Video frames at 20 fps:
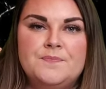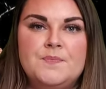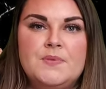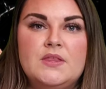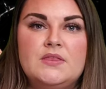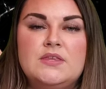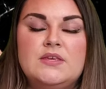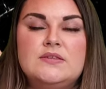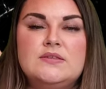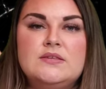
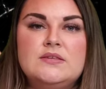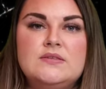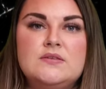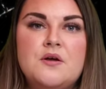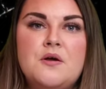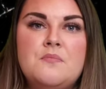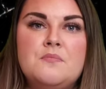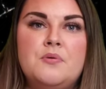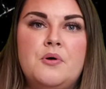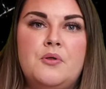this is
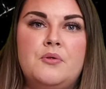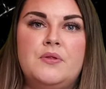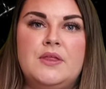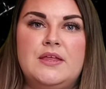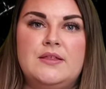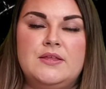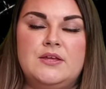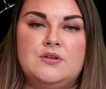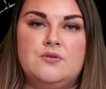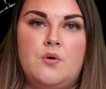
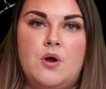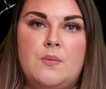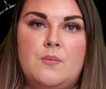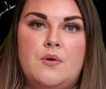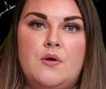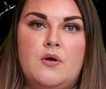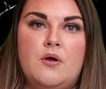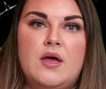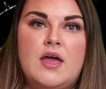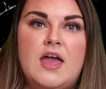completely
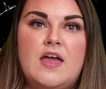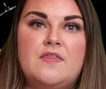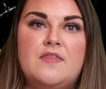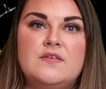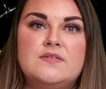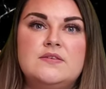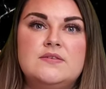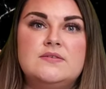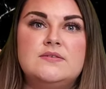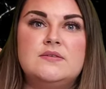normal and this
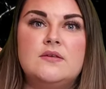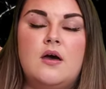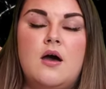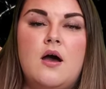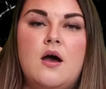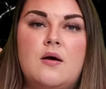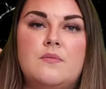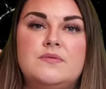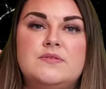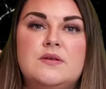is
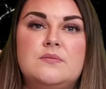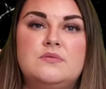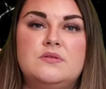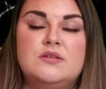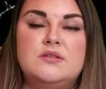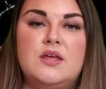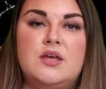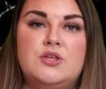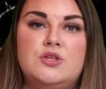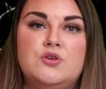um, something
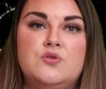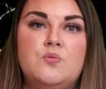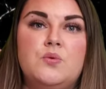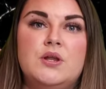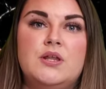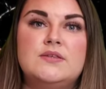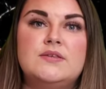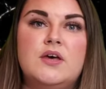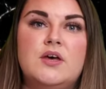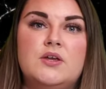that you want
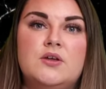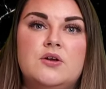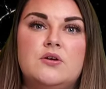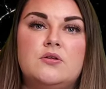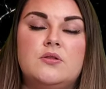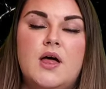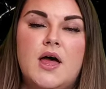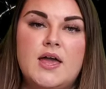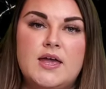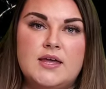to tell your
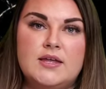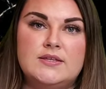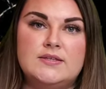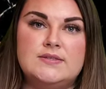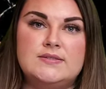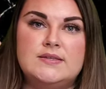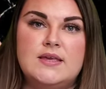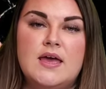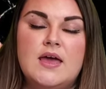clients